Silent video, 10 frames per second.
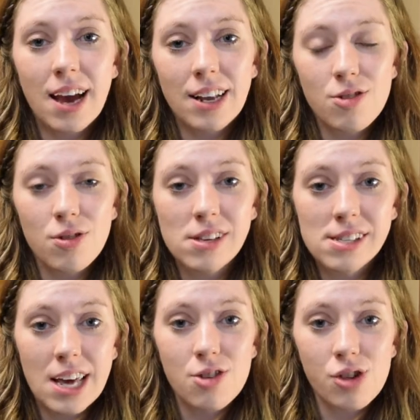at each of the
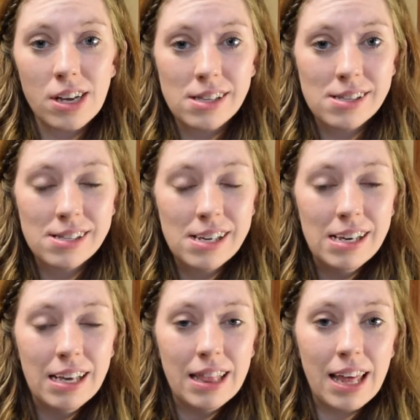stations.
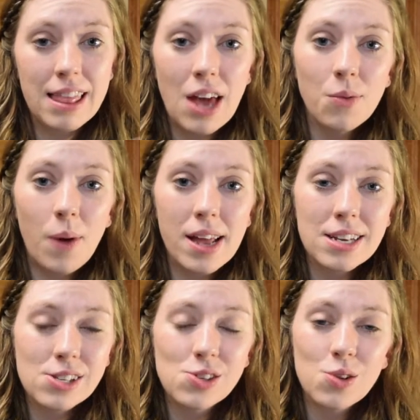They then
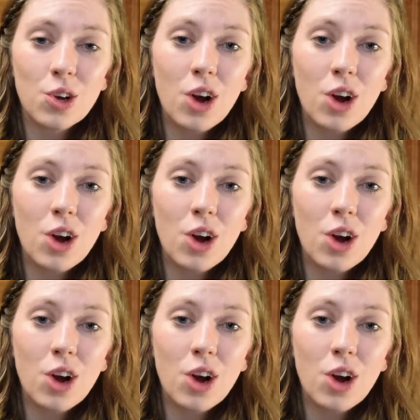went to the